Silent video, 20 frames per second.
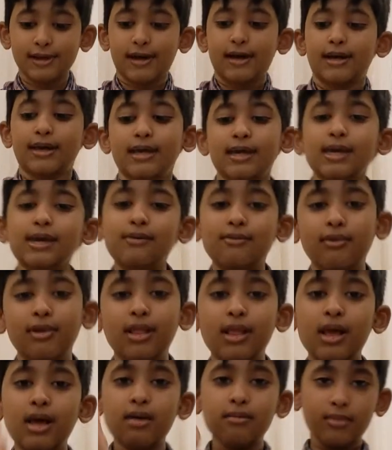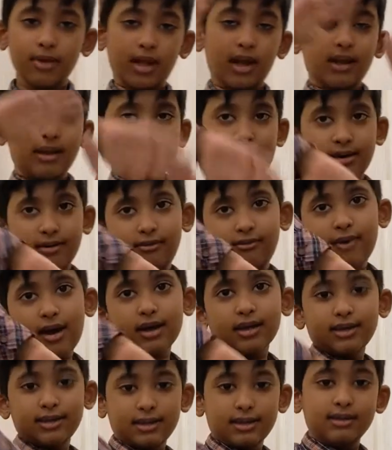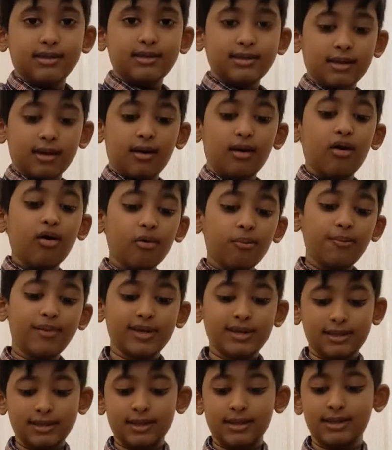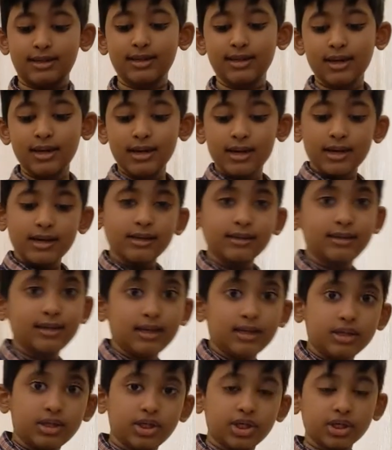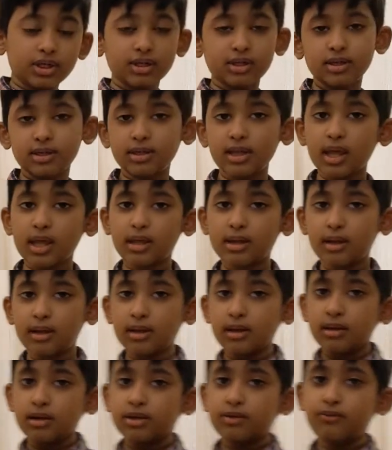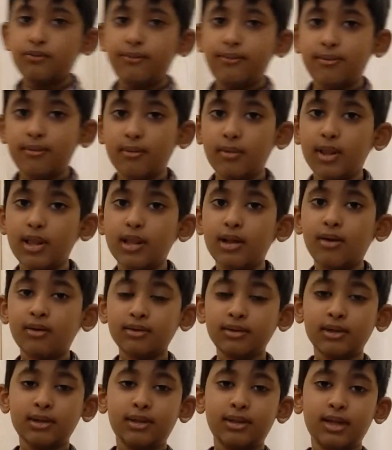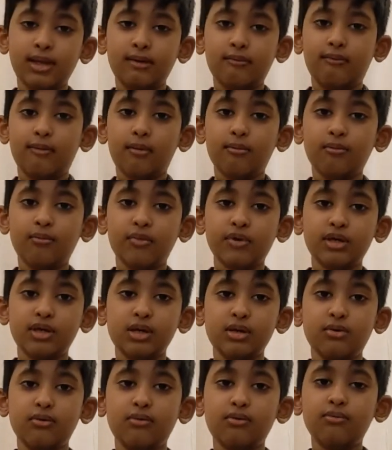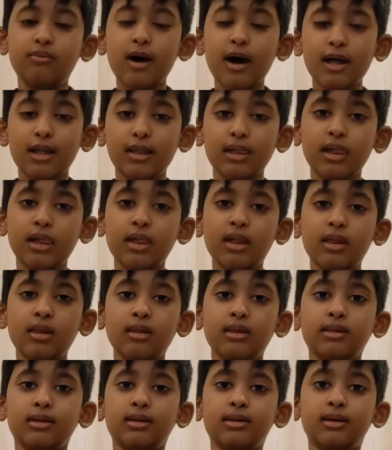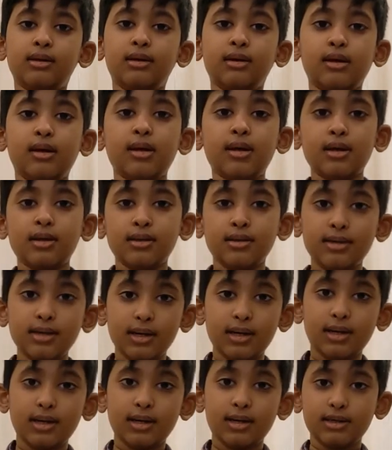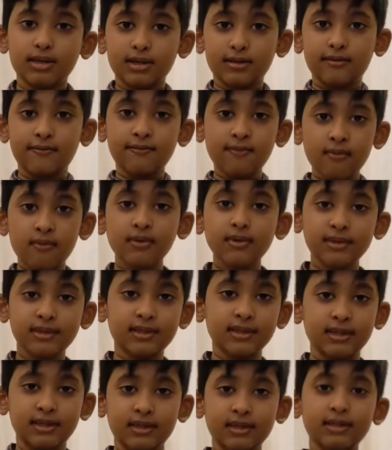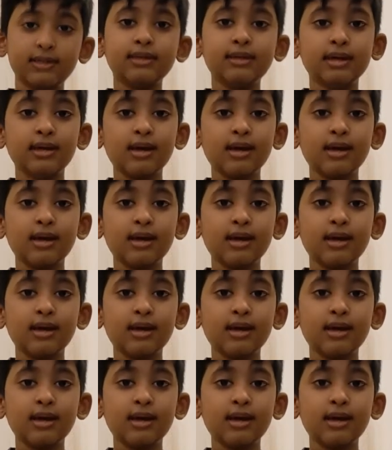are equal, the directions are opposite. See, just like the velocity from video 1, the forces